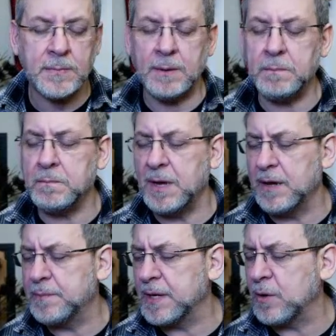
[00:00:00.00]
may
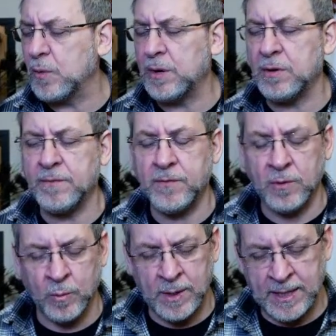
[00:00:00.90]
have been going on for a
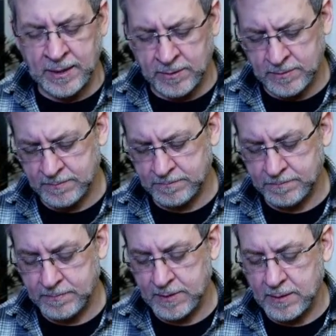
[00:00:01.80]
while.
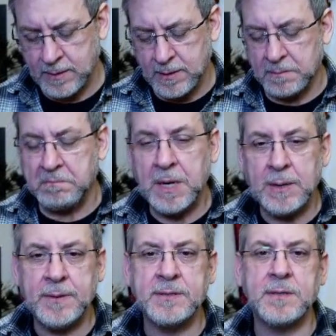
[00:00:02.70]

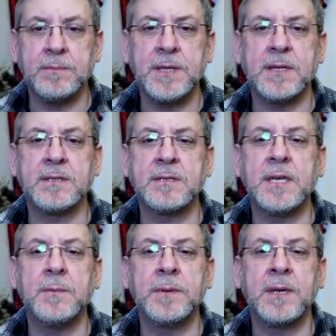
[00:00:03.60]
Maybe something that's
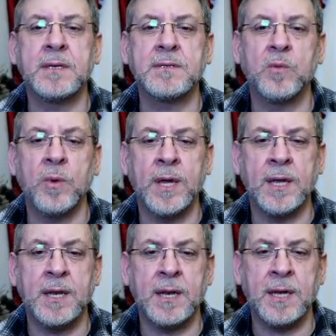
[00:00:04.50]
keeping us awake
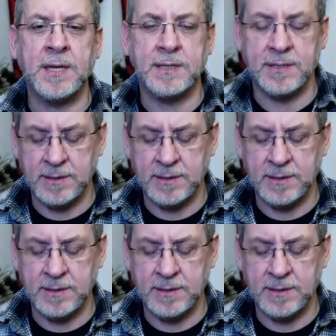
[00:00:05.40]
at night.